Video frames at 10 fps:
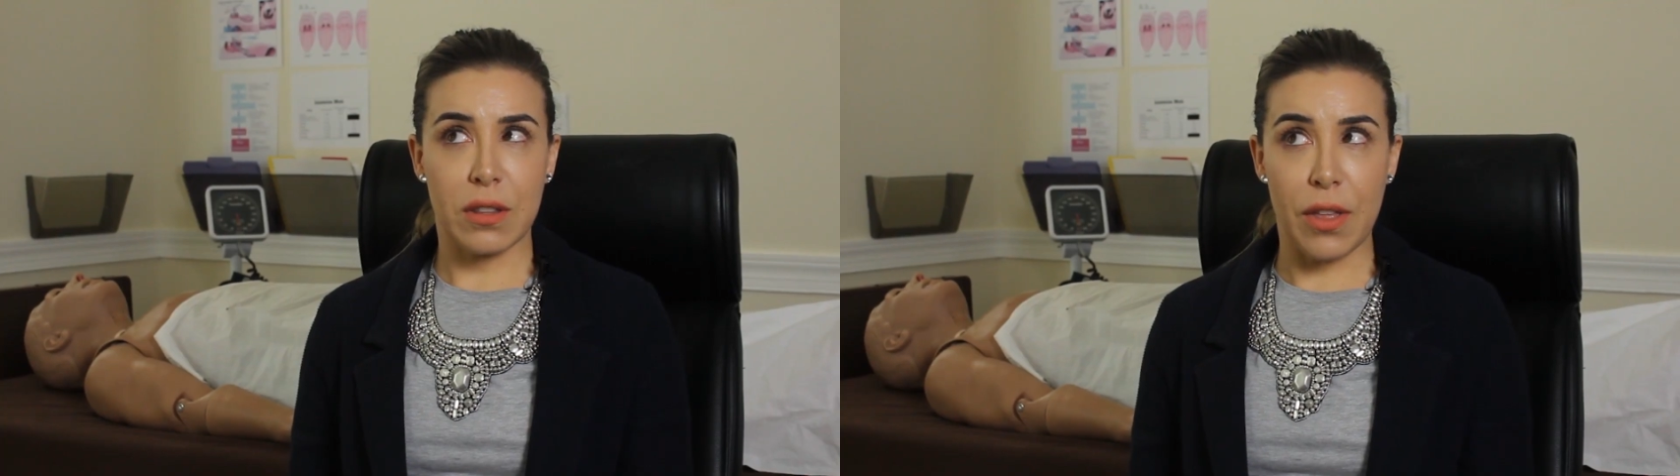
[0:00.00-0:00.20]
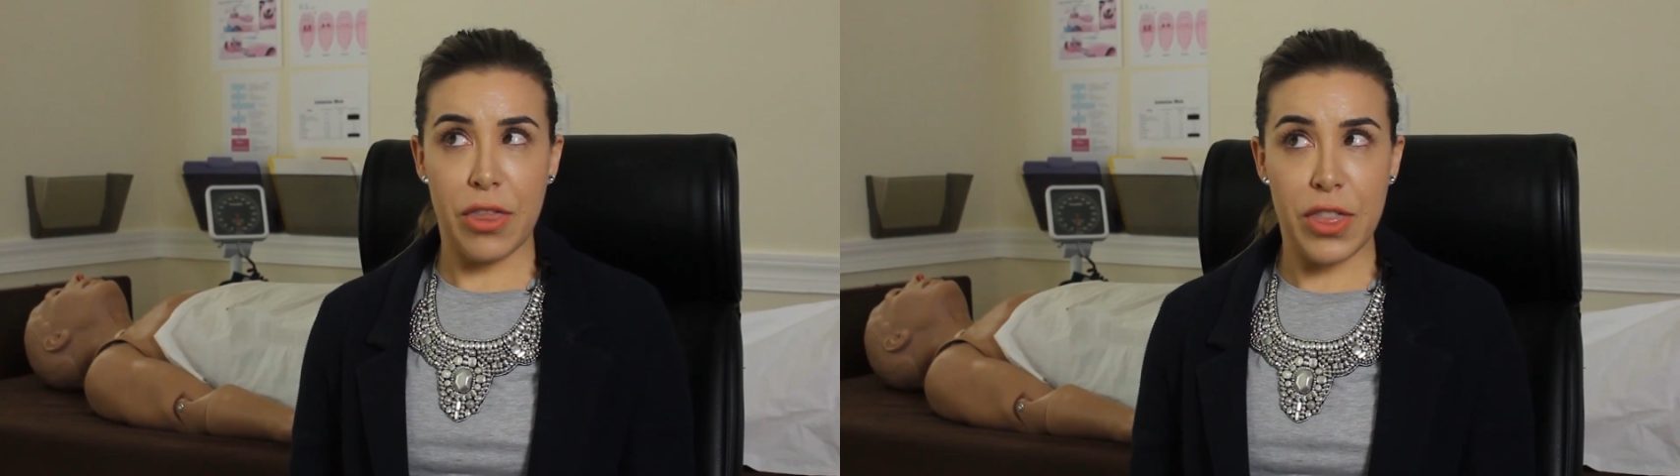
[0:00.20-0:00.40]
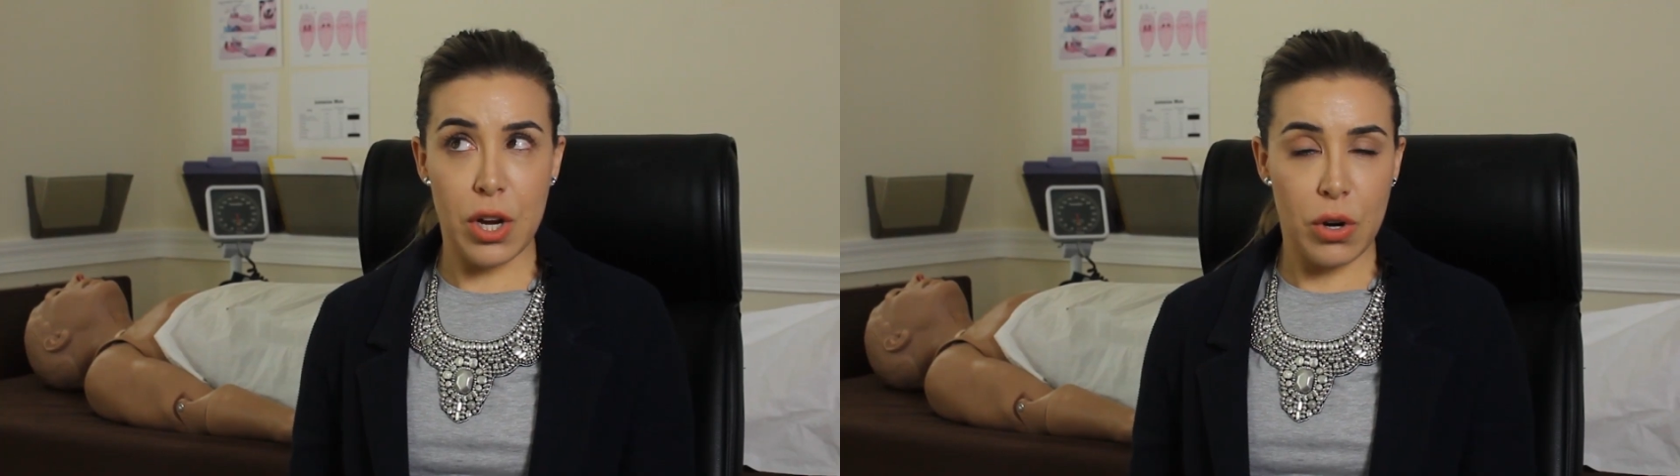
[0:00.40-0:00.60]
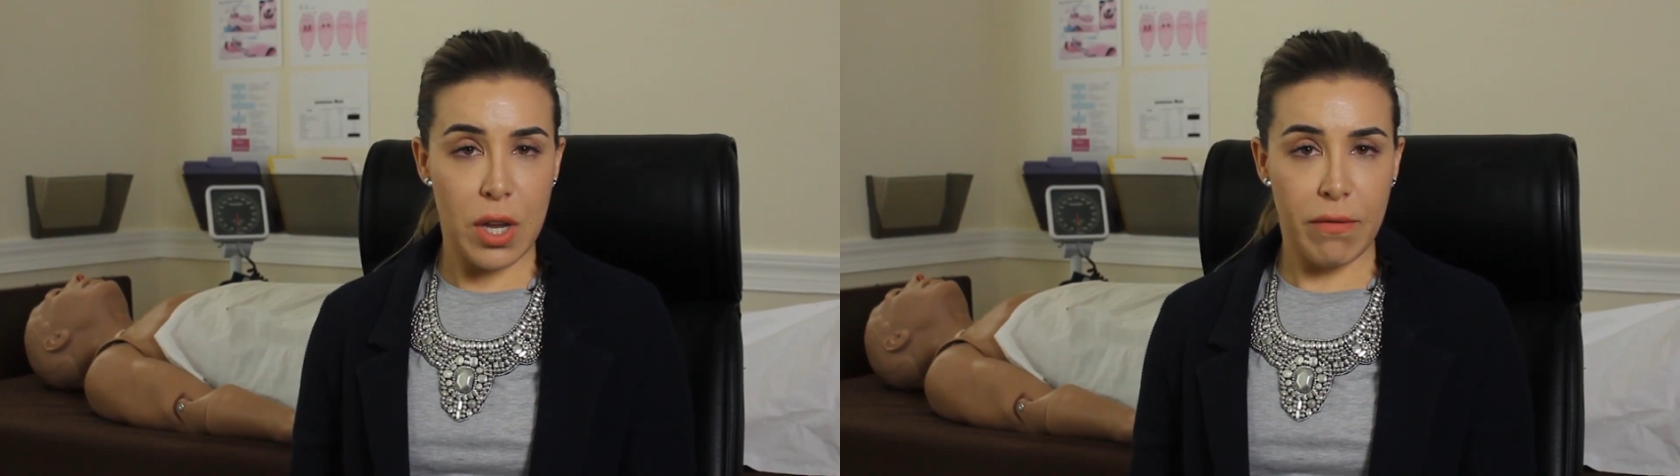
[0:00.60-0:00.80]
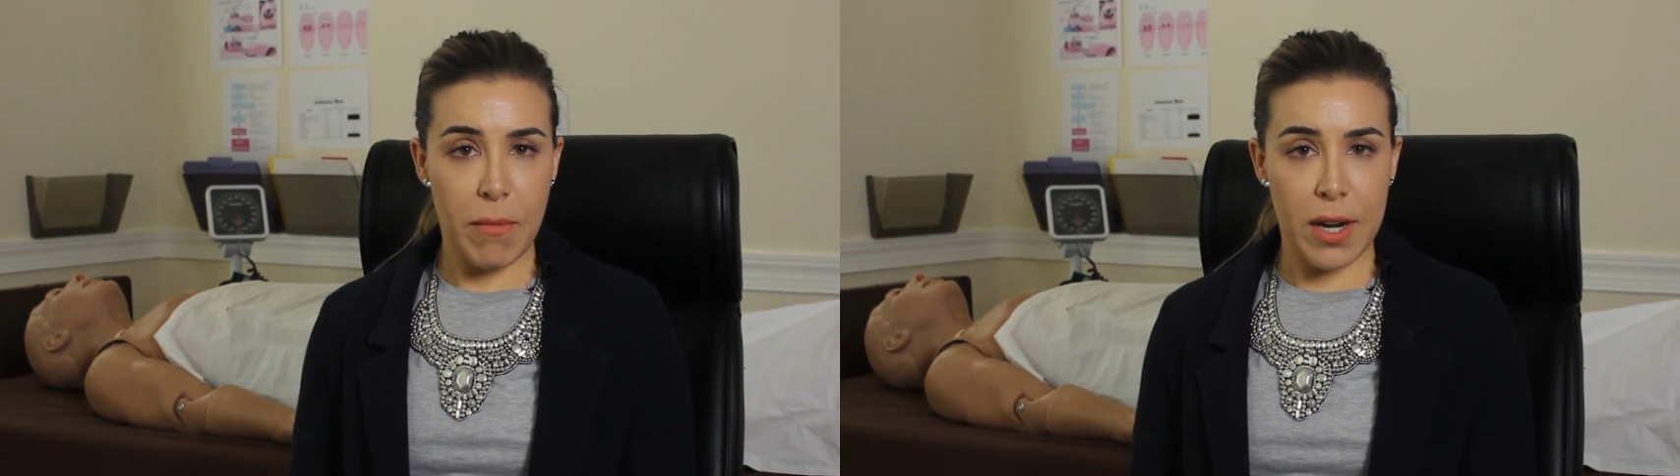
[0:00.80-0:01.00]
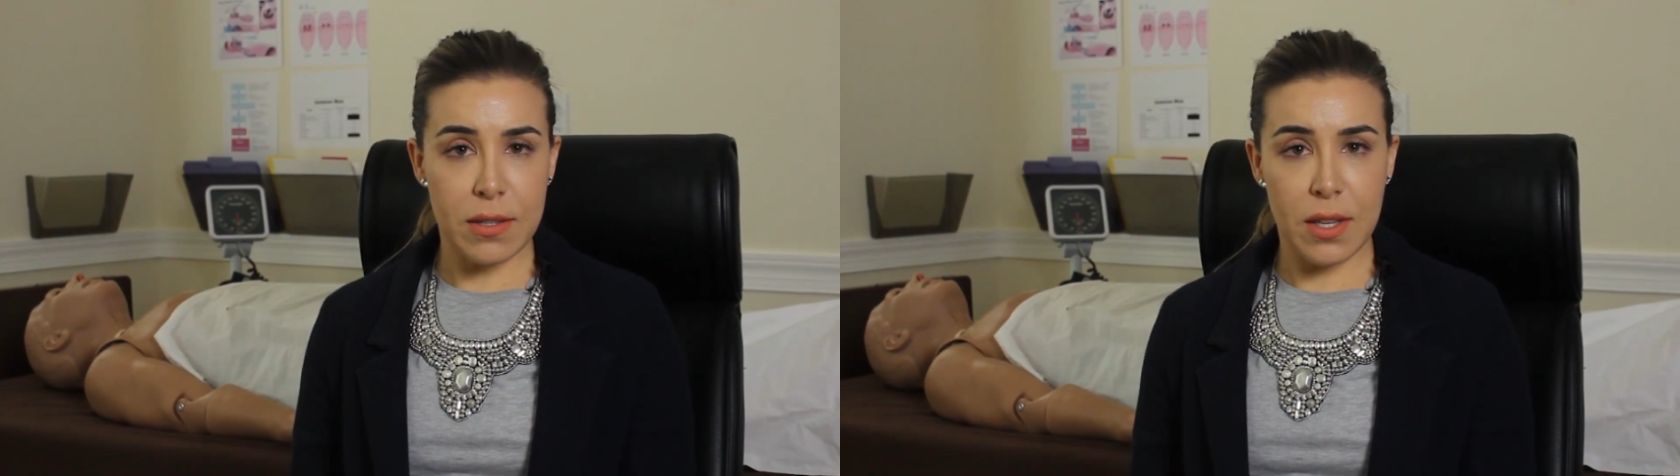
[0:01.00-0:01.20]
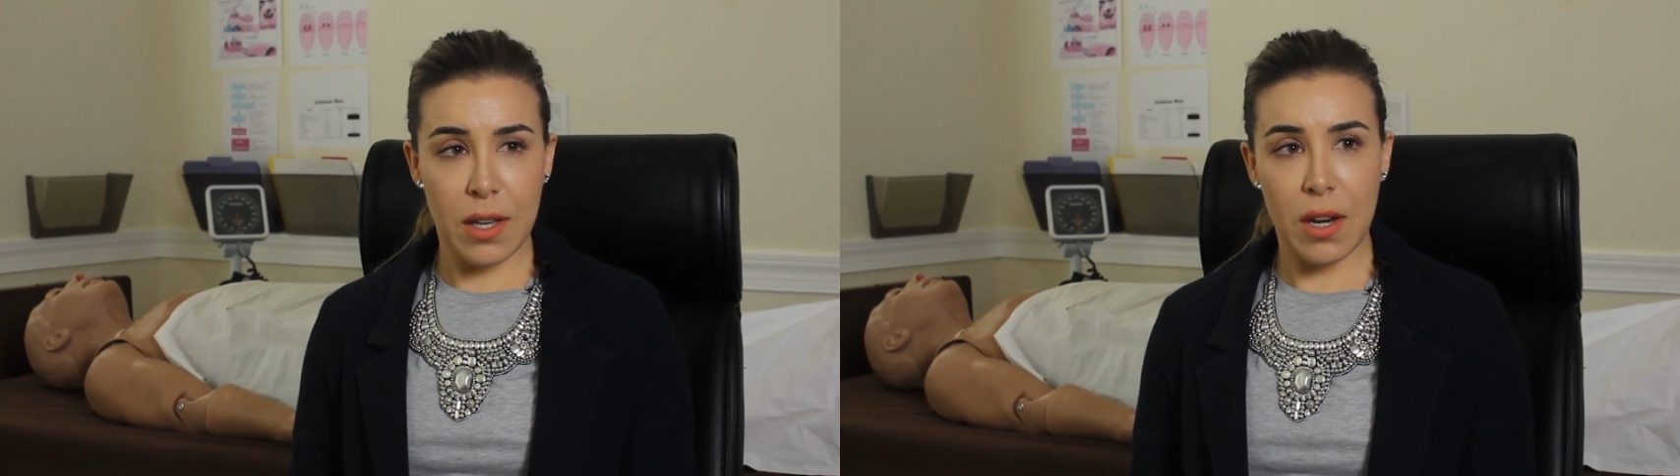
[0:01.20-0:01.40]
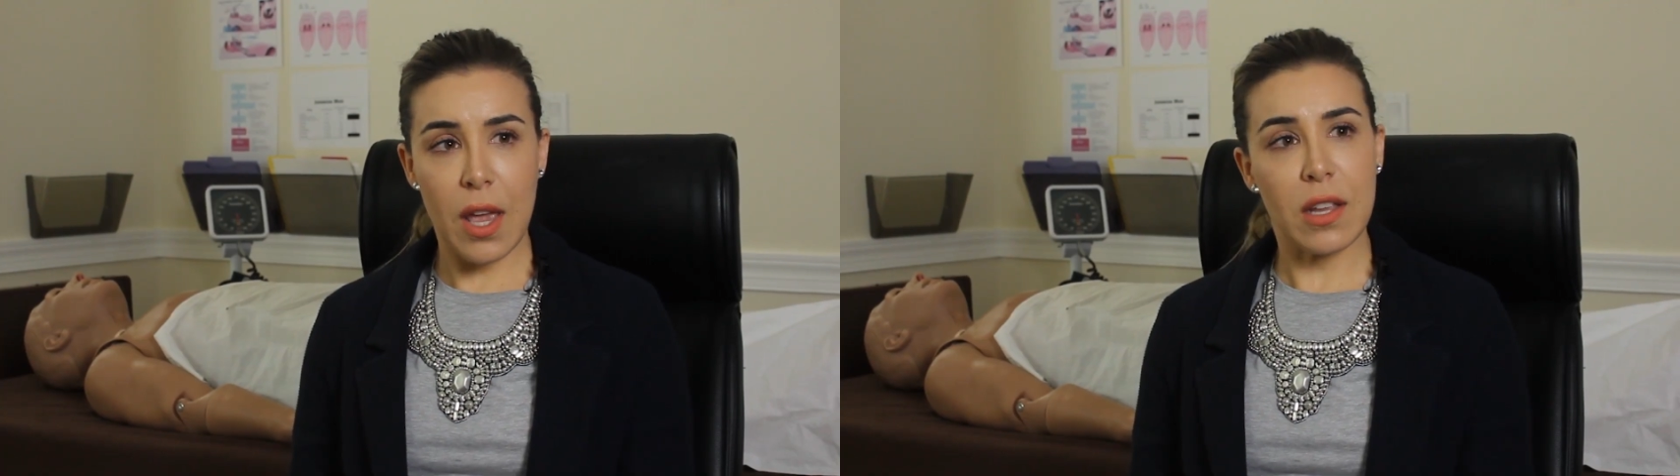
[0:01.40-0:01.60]
the theory of
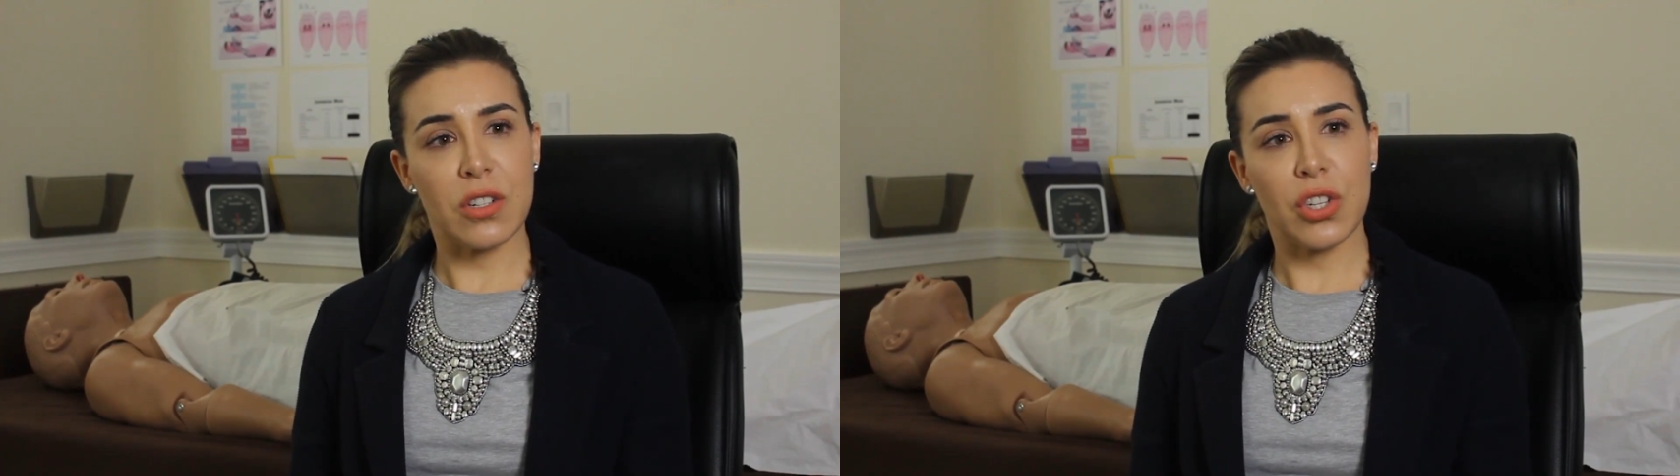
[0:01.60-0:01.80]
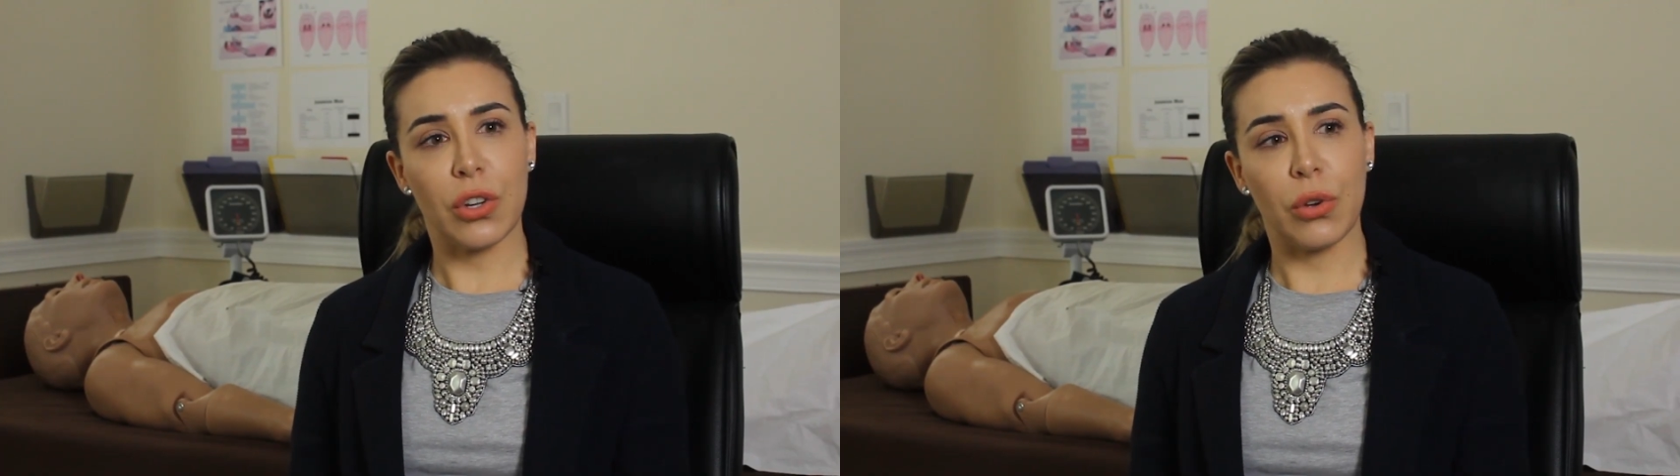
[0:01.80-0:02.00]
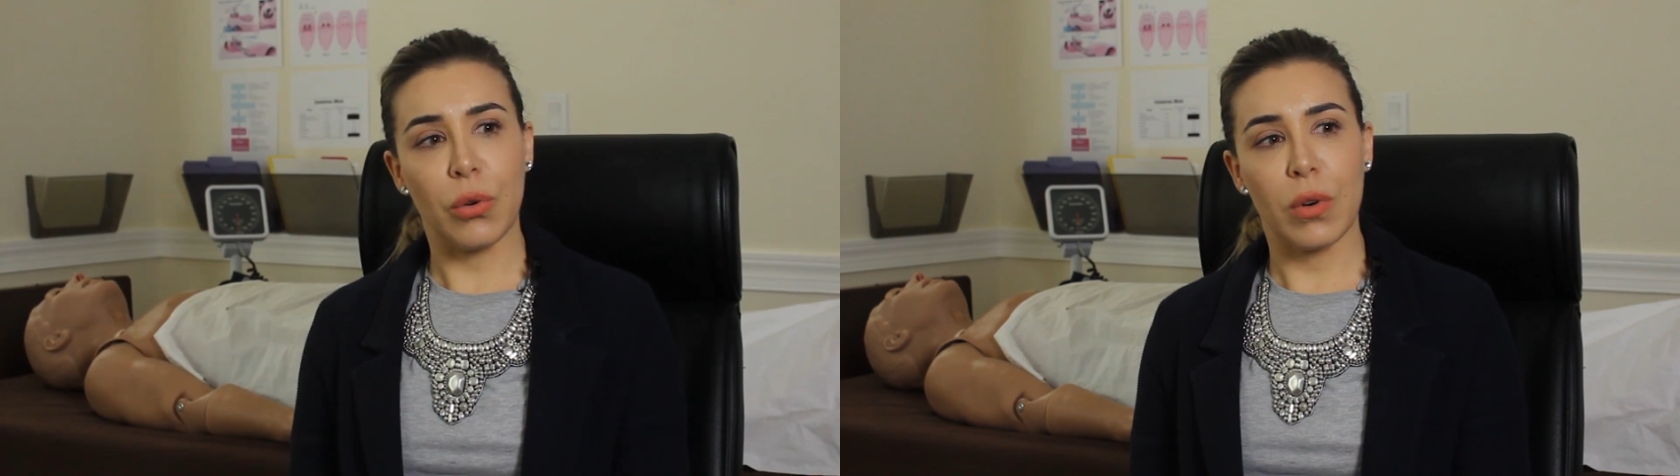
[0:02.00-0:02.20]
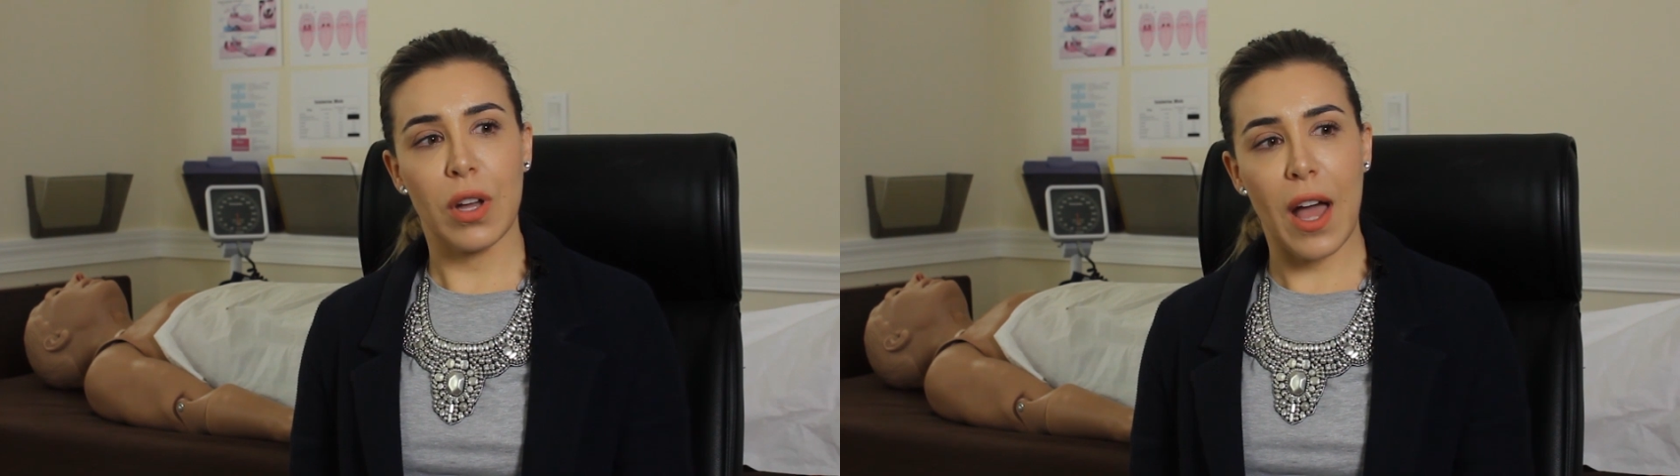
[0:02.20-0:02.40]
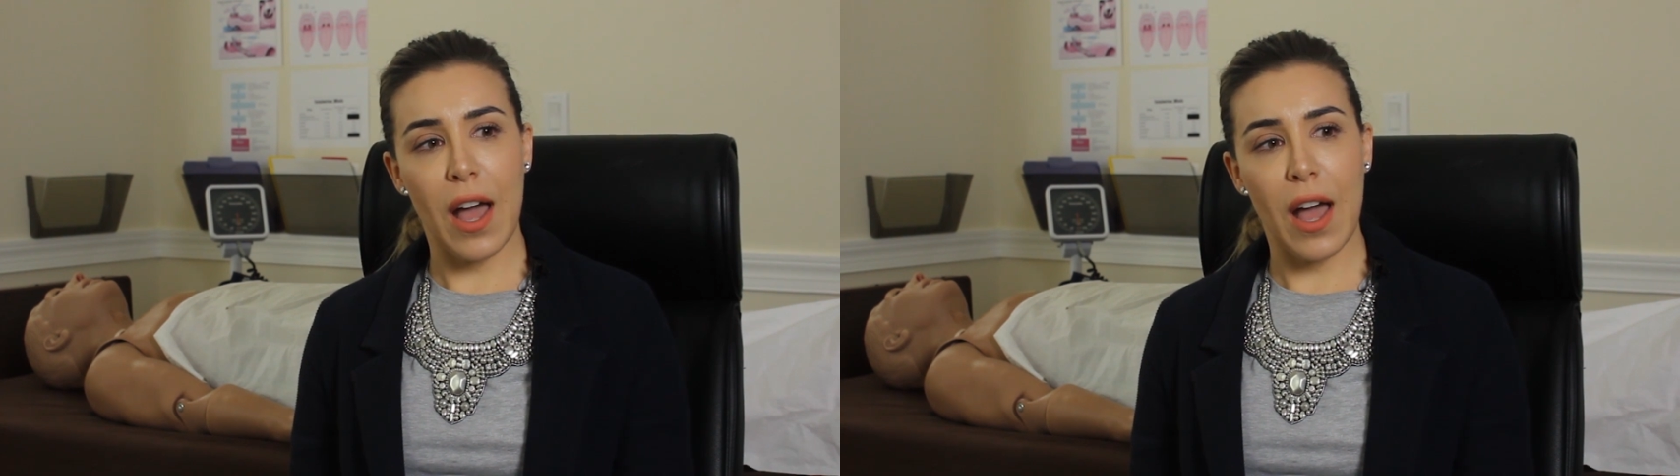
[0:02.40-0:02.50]
medicine into